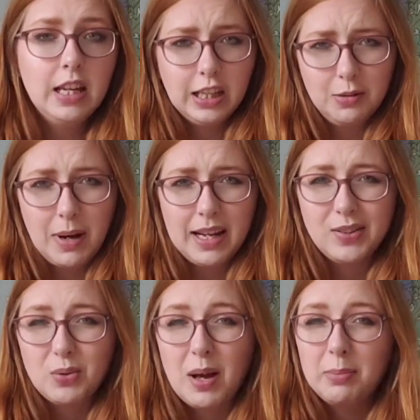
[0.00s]
you might
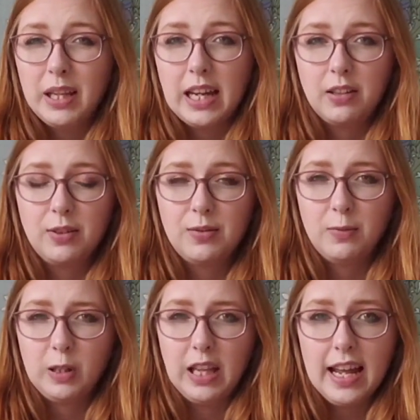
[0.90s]
swap likes
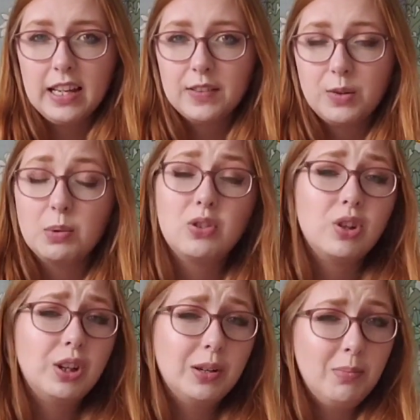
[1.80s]
for likes, which
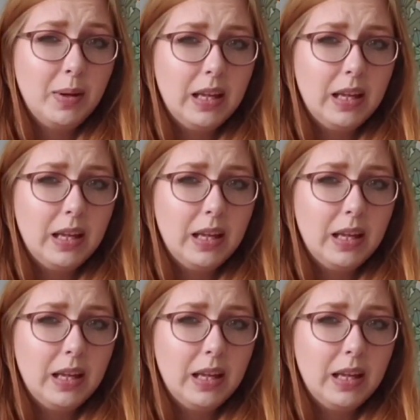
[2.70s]
could